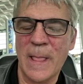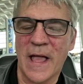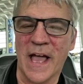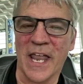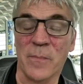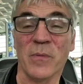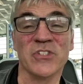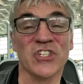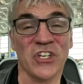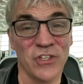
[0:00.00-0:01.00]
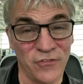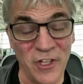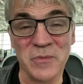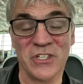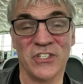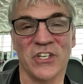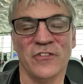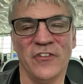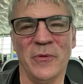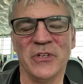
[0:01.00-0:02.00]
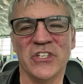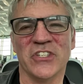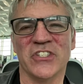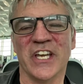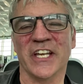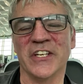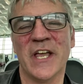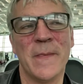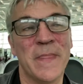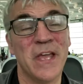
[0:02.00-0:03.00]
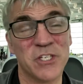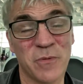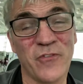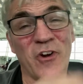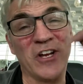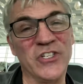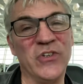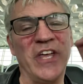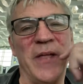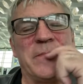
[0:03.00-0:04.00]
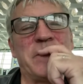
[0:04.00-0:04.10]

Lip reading: and I promised to show you the film. So I'm going to show you the film in just a second. Just before I do that,